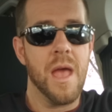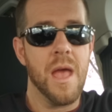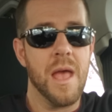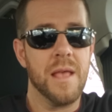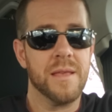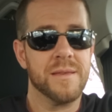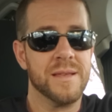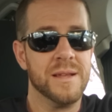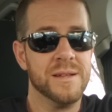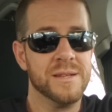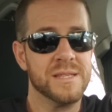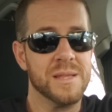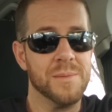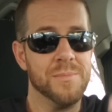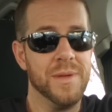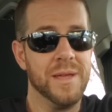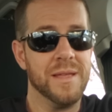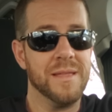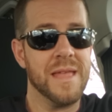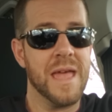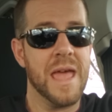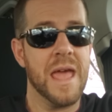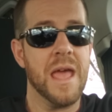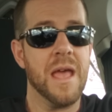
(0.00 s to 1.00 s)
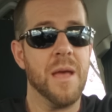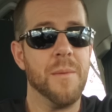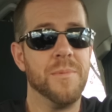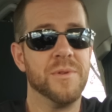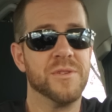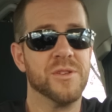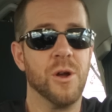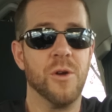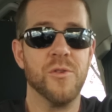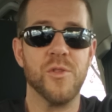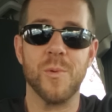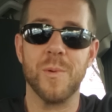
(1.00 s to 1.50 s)
since they
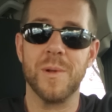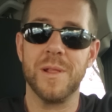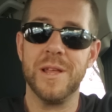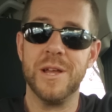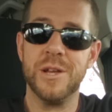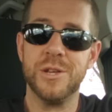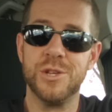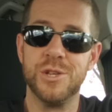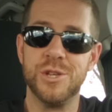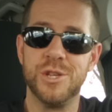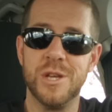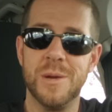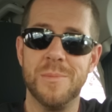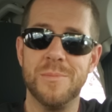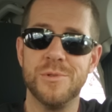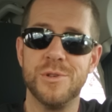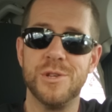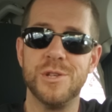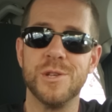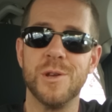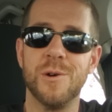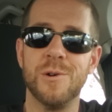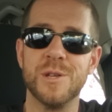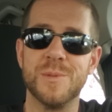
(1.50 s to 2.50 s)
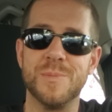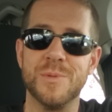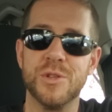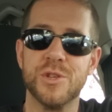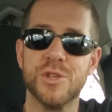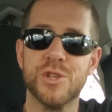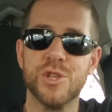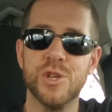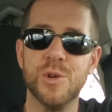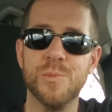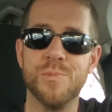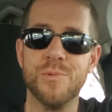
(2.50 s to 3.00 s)
started the relationship, she's always been
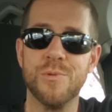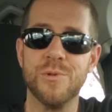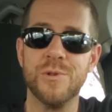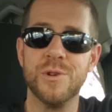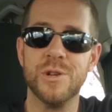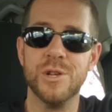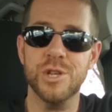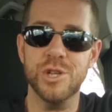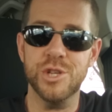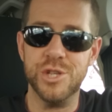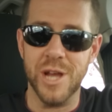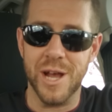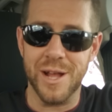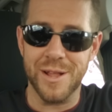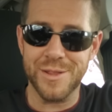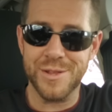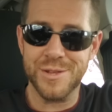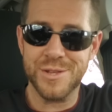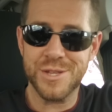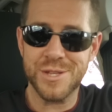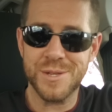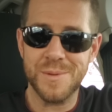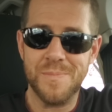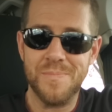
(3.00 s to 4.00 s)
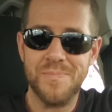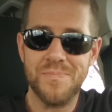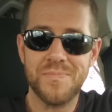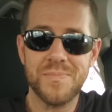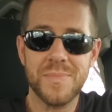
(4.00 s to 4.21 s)
super jealous,